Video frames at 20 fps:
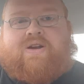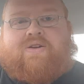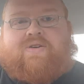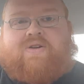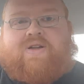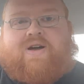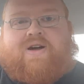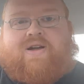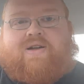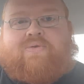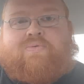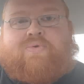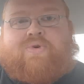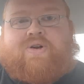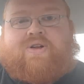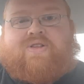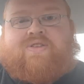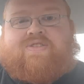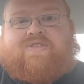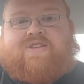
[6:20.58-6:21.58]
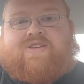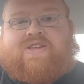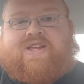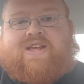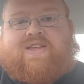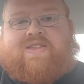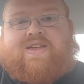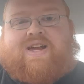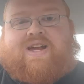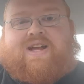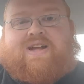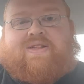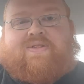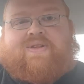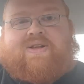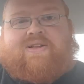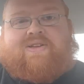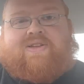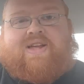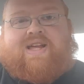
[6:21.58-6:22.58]
not ones to take that kind of
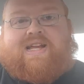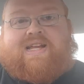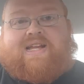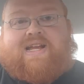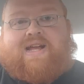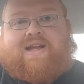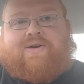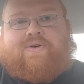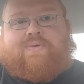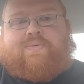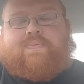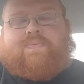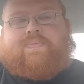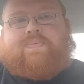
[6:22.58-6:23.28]
thing laying down.